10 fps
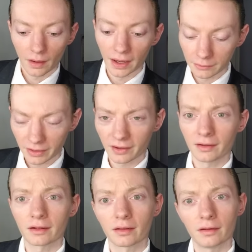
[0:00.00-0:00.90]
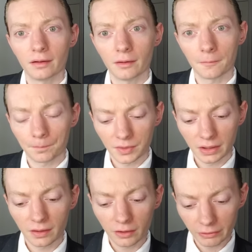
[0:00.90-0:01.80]
I would say that the
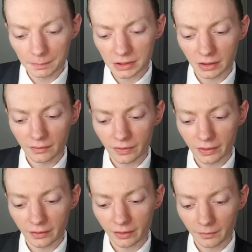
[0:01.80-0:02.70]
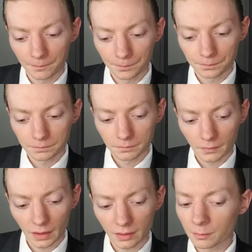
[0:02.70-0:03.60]
description of this
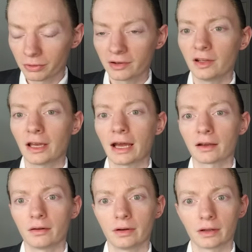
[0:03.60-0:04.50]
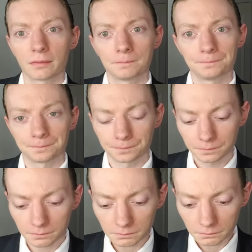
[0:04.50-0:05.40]
is pretty accurate.
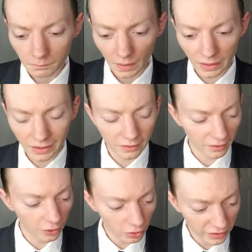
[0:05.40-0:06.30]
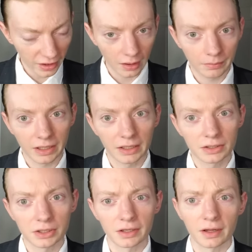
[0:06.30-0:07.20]
It is a good
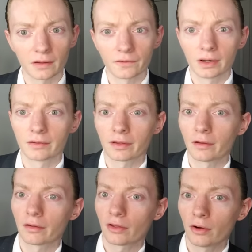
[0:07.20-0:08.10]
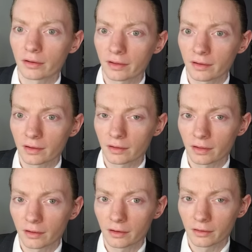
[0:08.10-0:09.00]
combination, as far as their sauce is
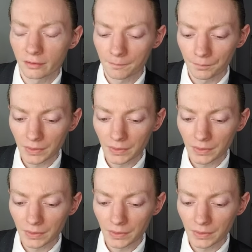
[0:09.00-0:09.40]
concerned,